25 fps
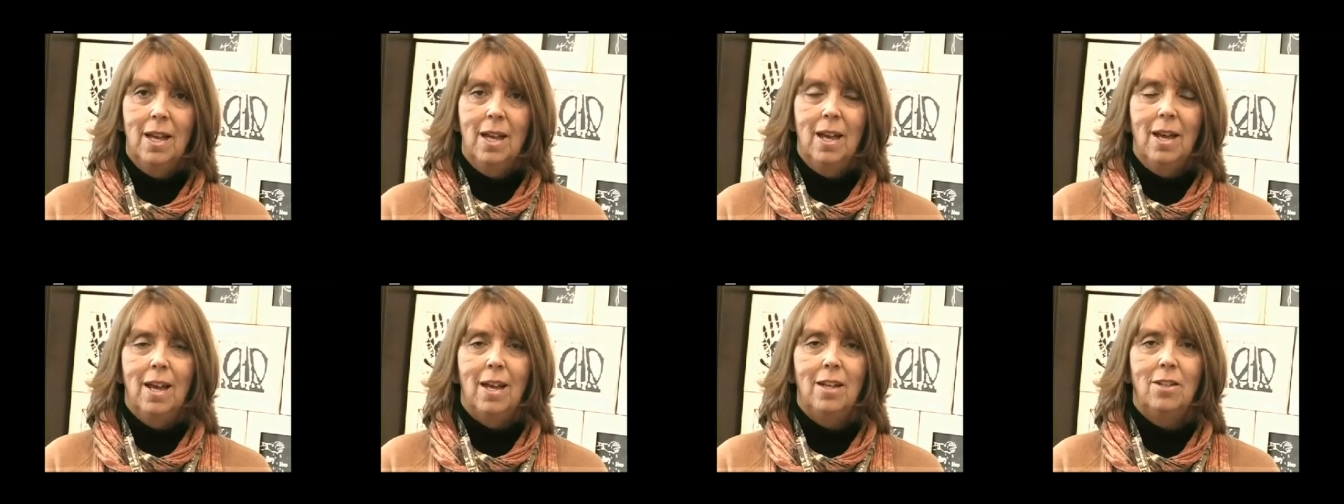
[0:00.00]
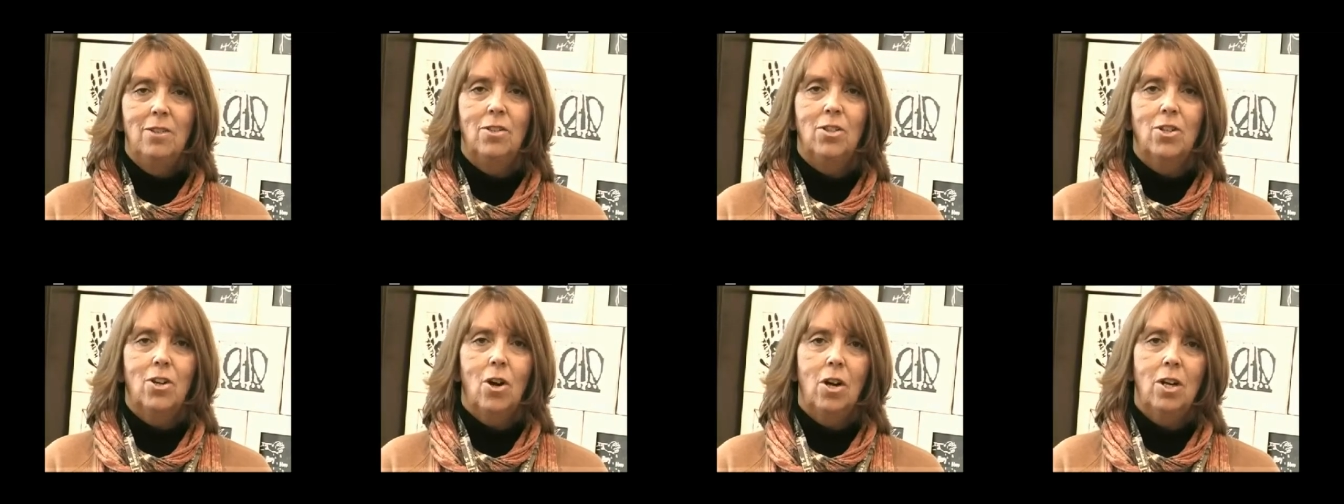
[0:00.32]
and
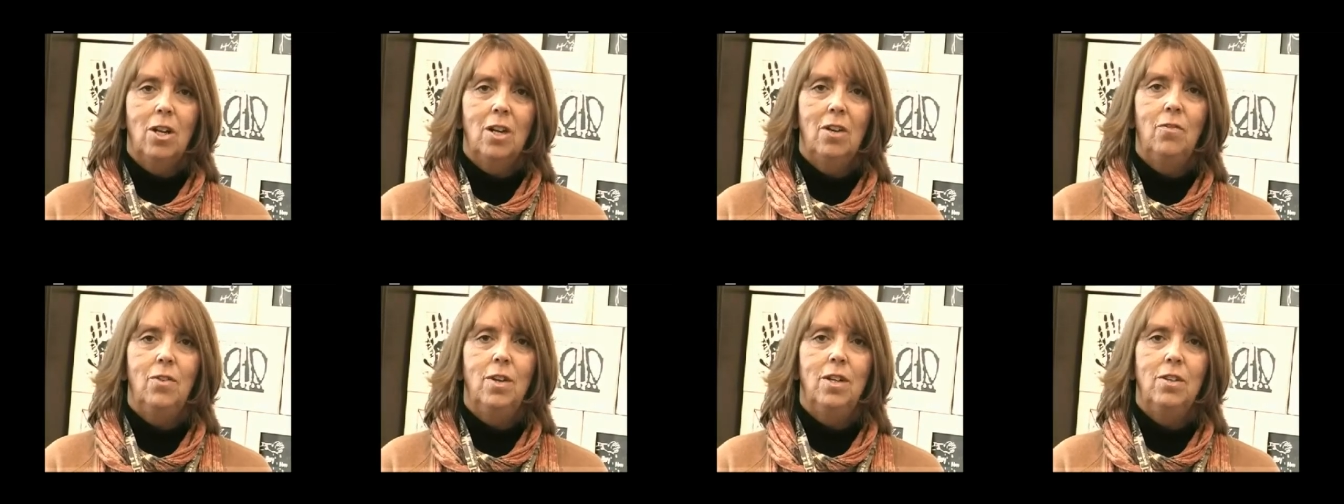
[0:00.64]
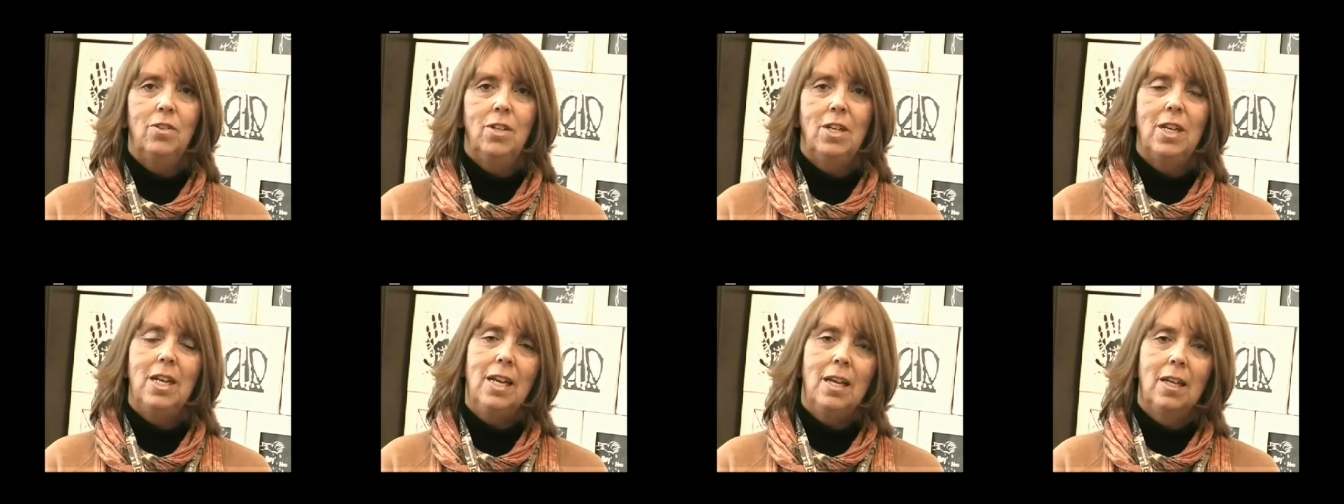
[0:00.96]
started
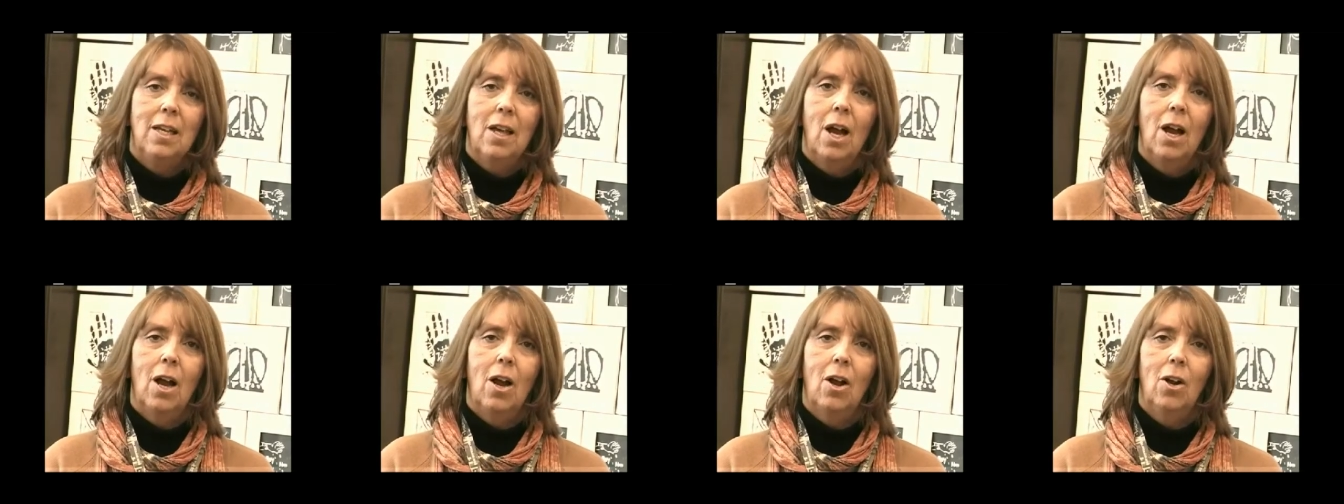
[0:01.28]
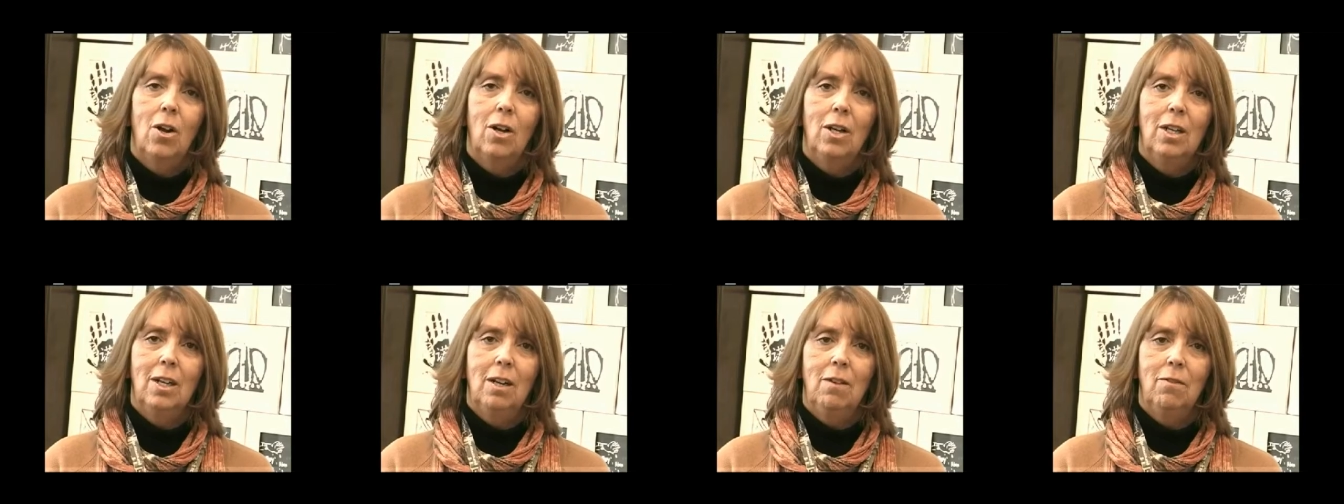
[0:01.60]
visiting our
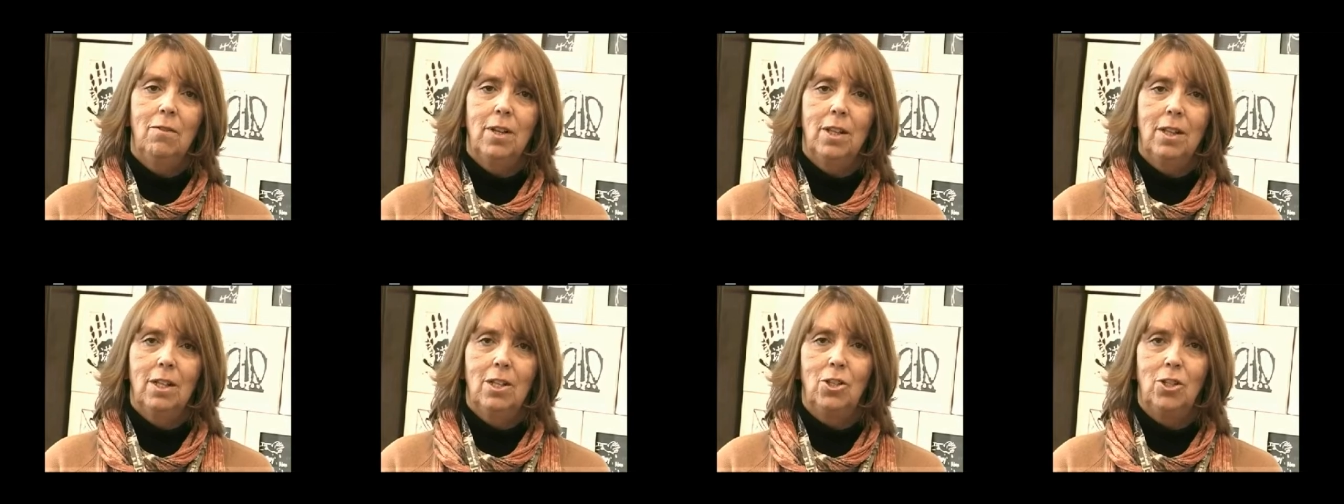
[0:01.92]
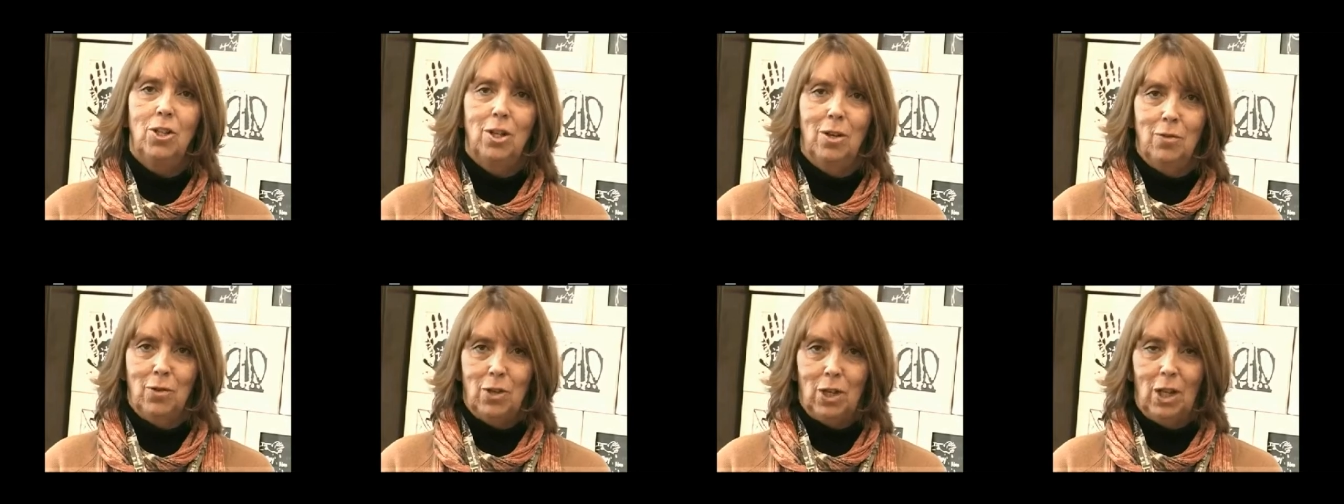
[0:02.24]
little village
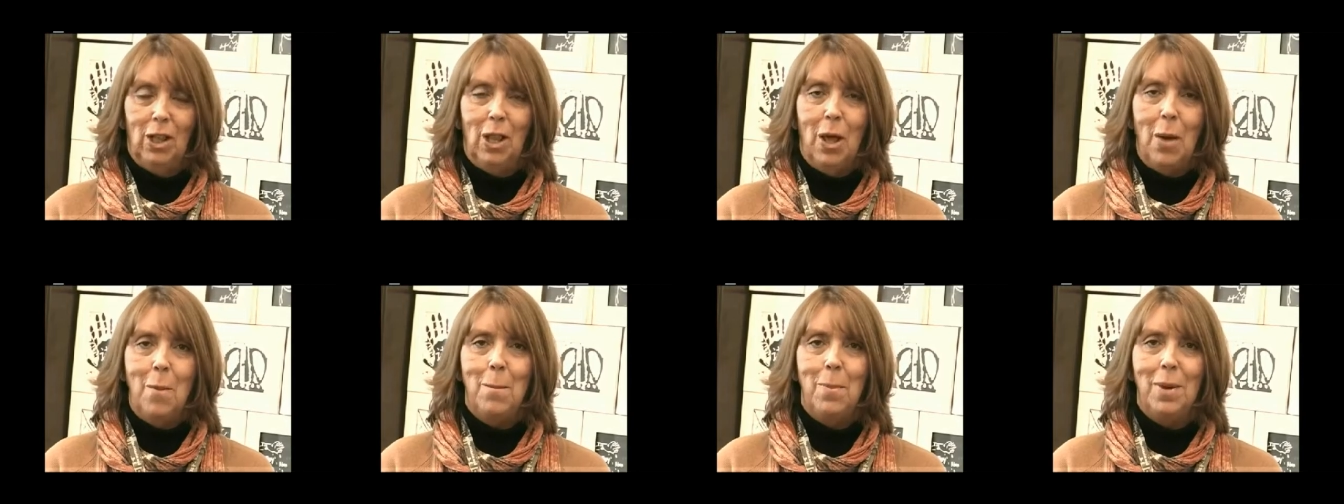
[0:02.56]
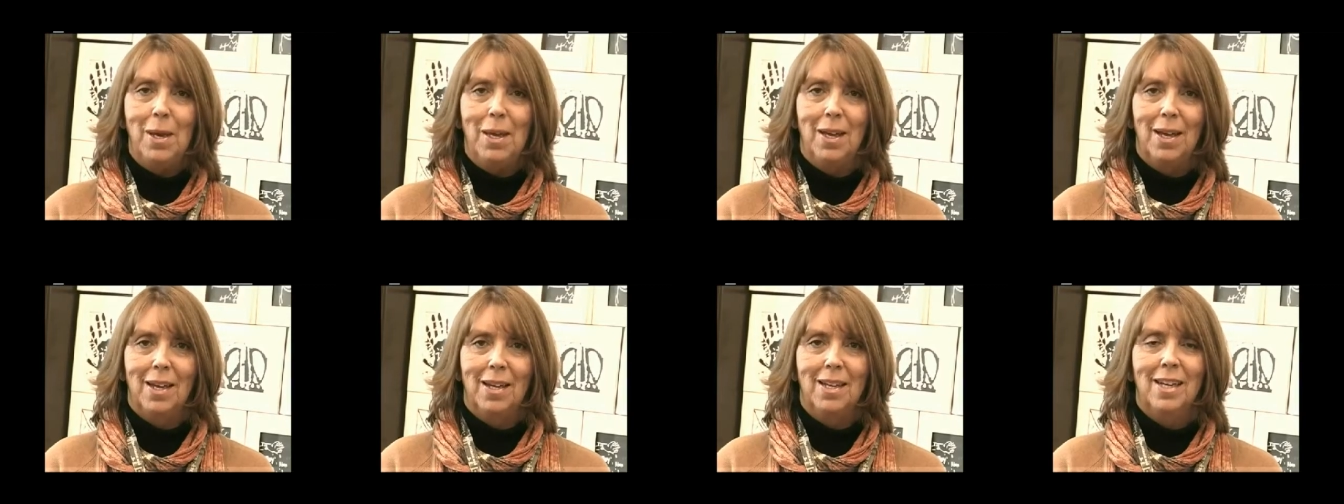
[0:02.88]
of
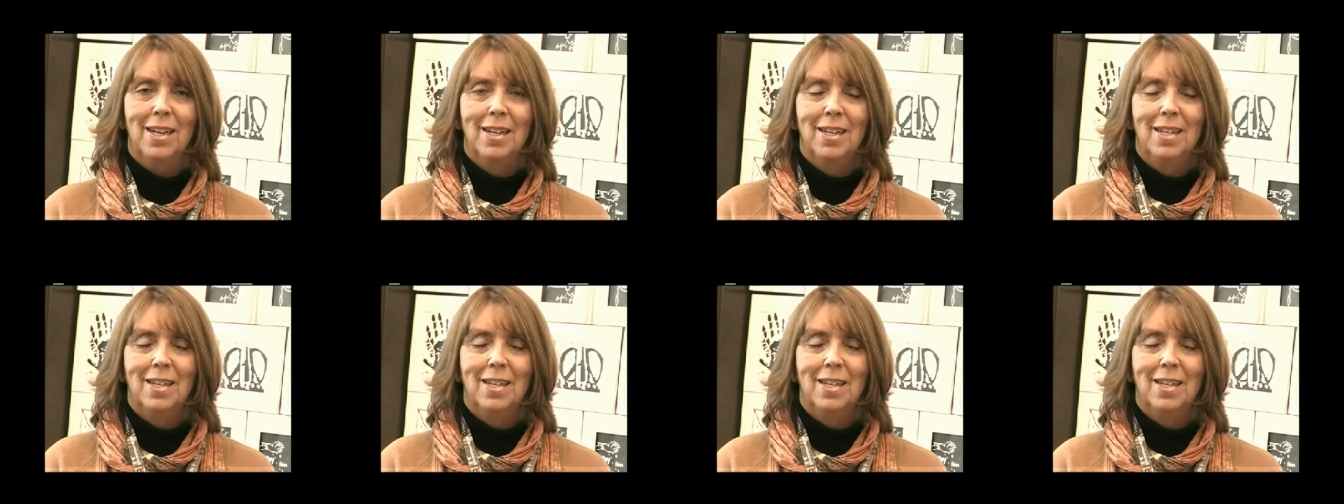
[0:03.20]
Columbia.